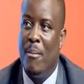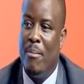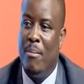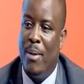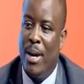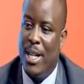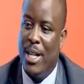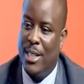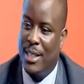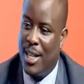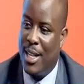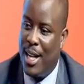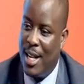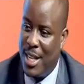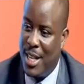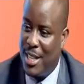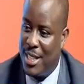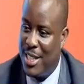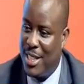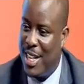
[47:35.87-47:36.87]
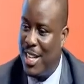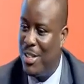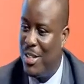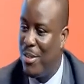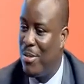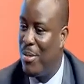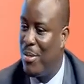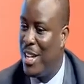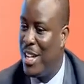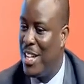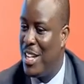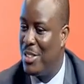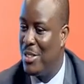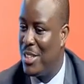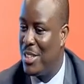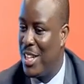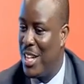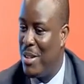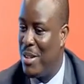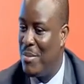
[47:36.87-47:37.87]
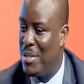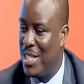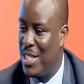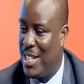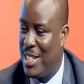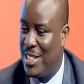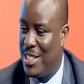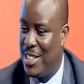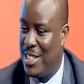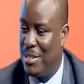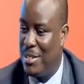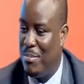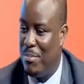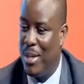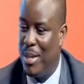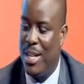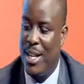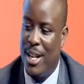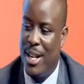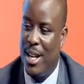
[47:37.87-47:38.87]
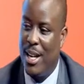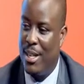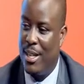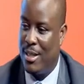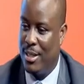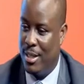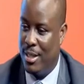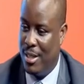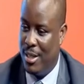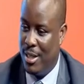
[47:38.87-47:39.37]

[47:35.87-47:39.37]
banks understand your financial circumstances better than